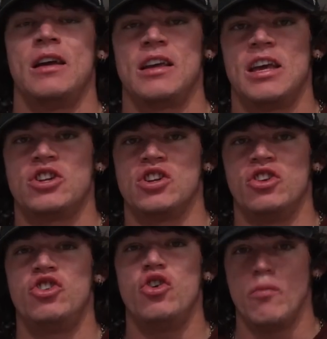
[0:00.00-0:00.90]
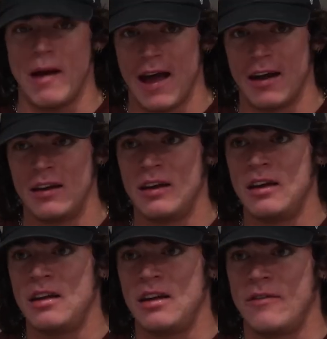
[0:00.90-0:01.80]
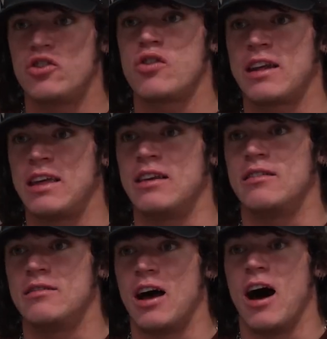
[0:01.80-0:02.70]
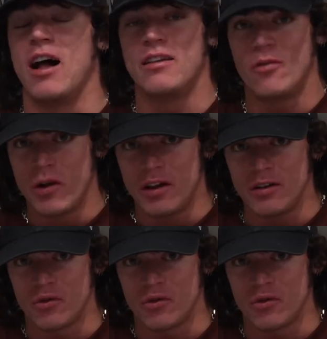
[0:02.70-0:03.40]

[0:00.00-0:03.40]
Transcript: kitchen too bad. If you try to get olive oil